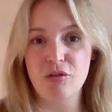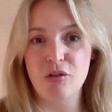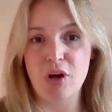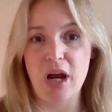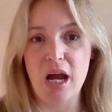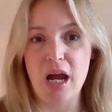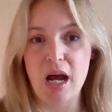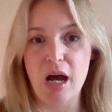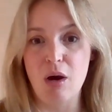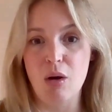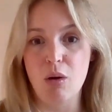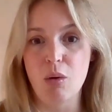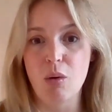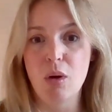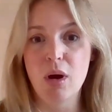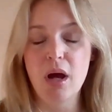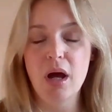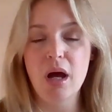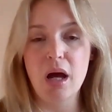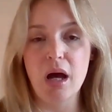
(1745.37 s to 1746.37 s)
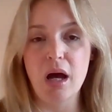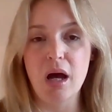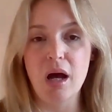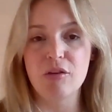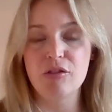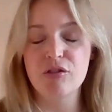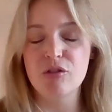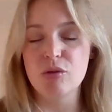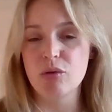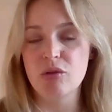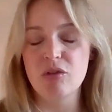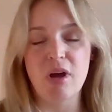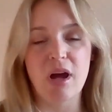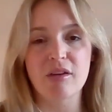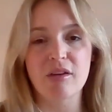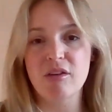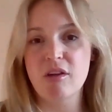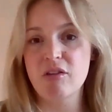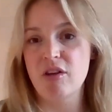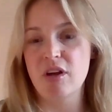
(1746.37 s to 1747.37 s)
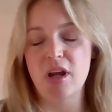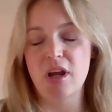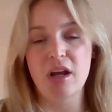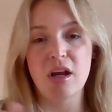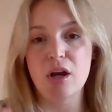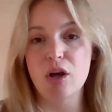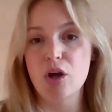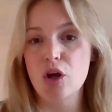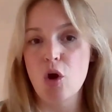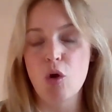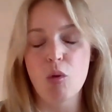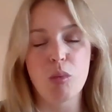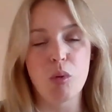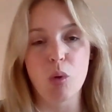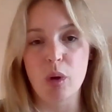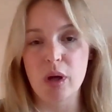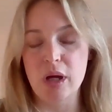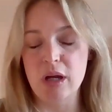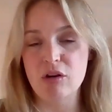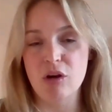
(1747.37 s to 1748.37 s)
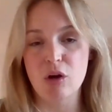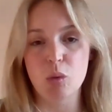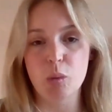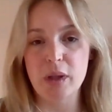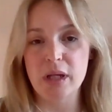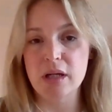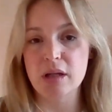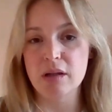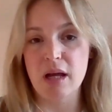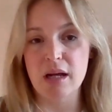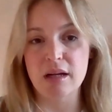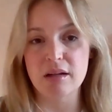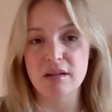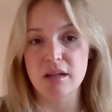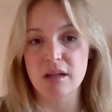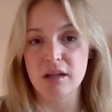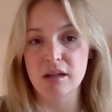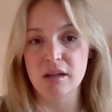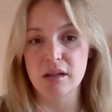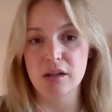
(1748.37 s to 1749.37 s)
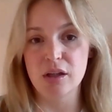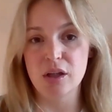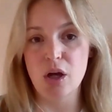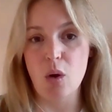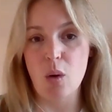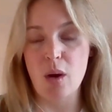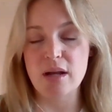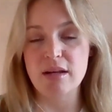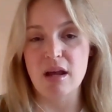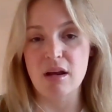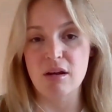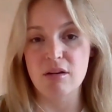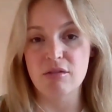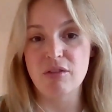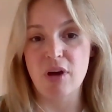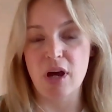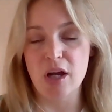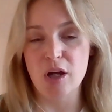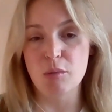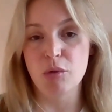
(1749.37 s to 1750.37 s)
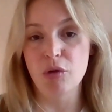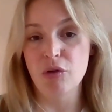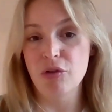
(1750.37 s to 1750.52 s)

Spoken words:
for how students access. And at no point are we collecting, identifiable